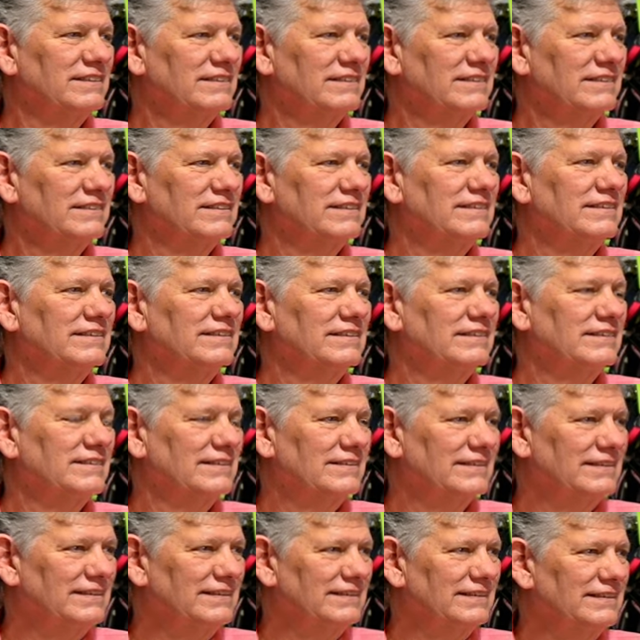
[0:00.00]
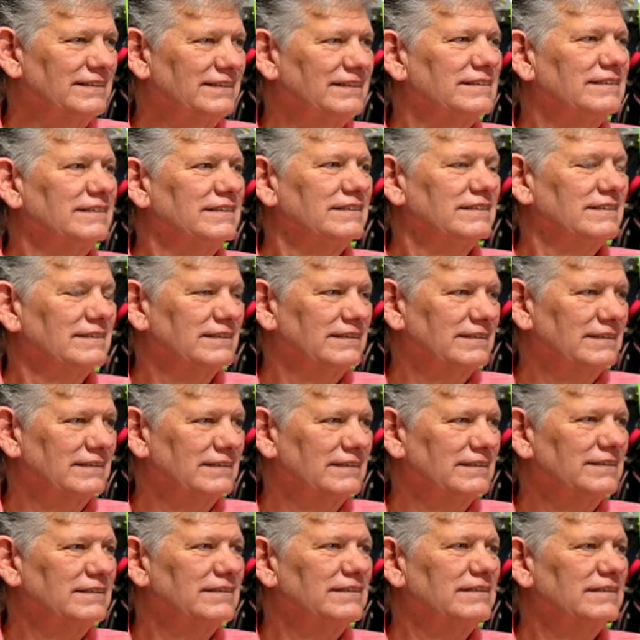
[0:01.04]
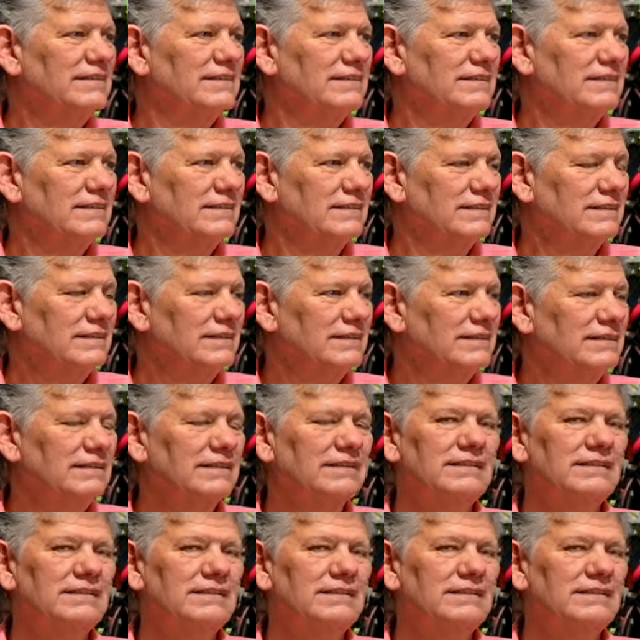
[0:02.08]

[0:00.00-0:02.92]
No words are spoken by the person on screen.